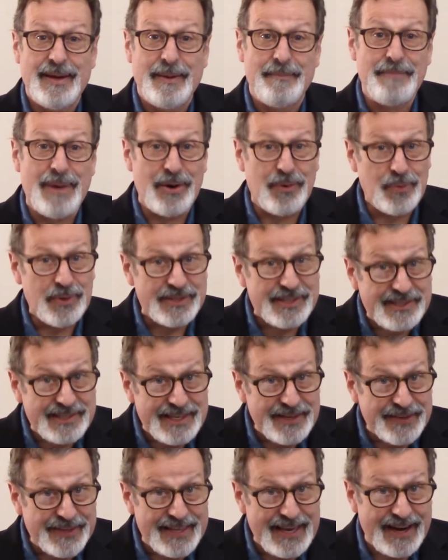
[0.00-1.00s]
but was
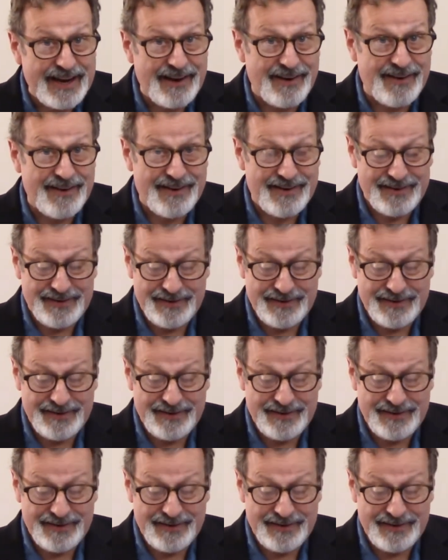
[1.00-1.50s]
still there.